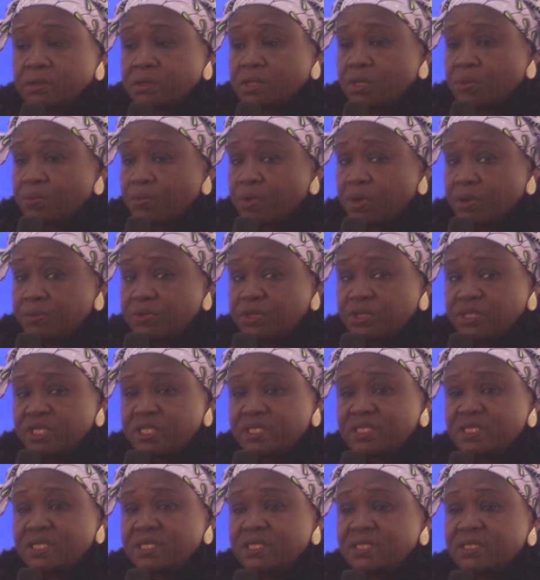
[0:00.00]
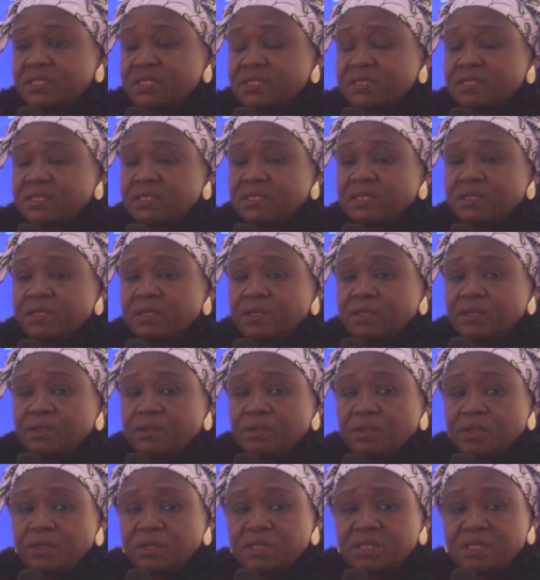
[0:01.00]
of communities
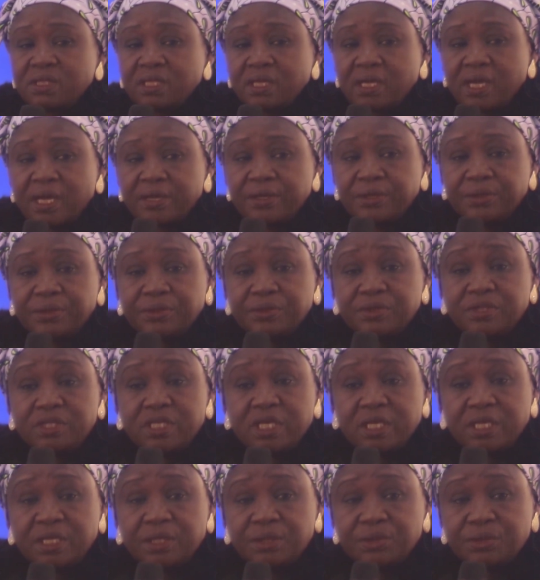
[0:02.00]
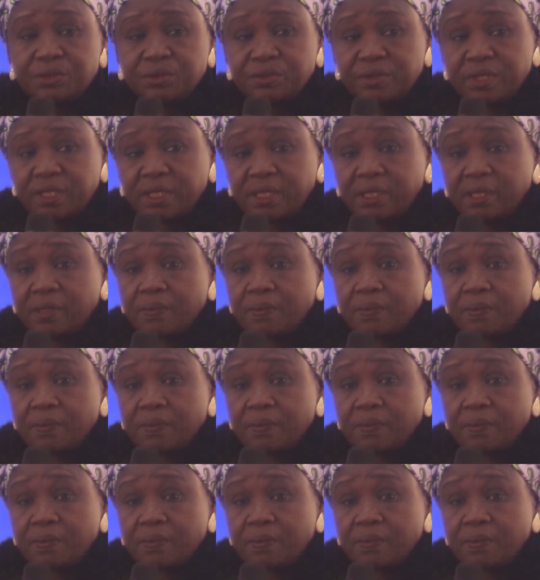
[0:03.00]
not taking to